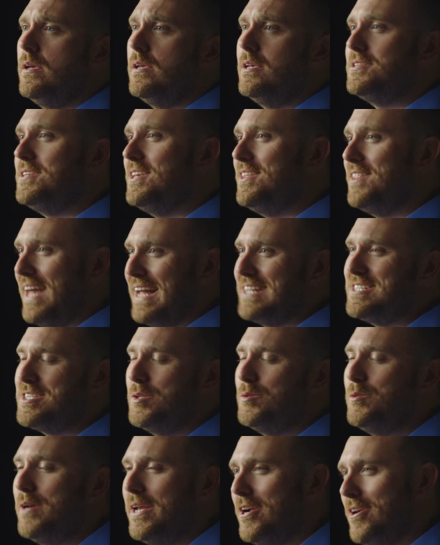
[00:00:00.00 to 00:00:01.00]
You see, that's
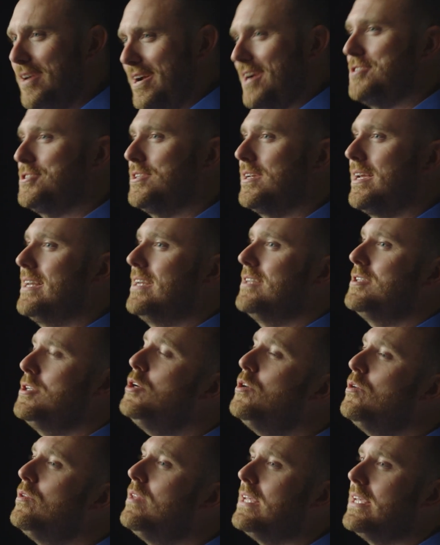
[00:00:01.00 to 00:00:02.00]
the way you're actually going to
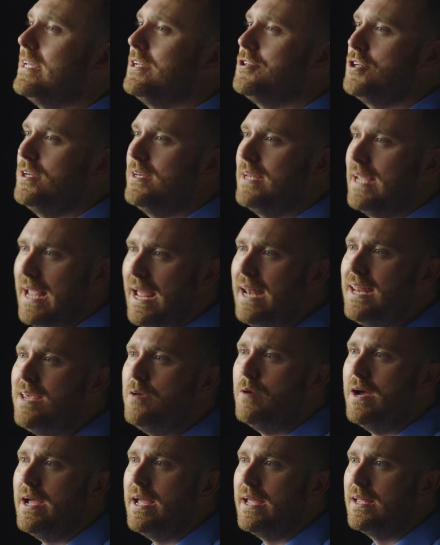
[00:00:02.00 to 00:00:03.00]
tune the engine
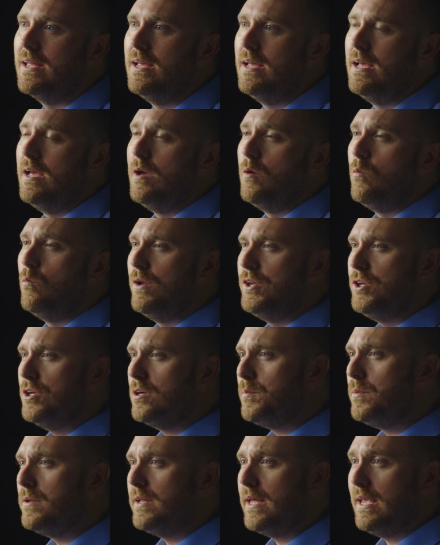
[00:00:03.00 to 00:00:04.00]
anyway. When
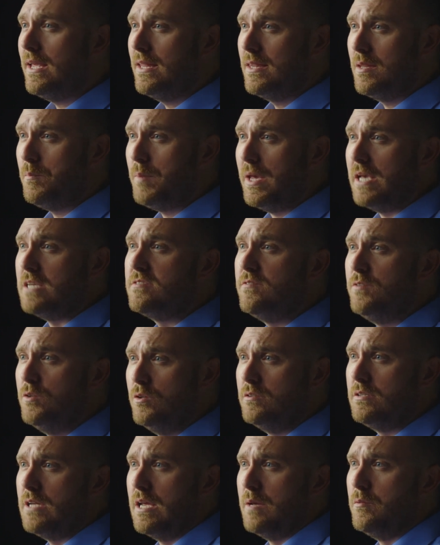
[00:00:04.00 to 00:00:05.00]
you're playing in the base
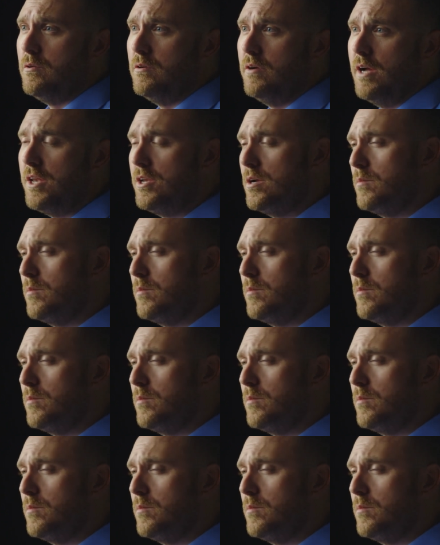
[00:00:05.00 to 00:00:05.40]
fuel table and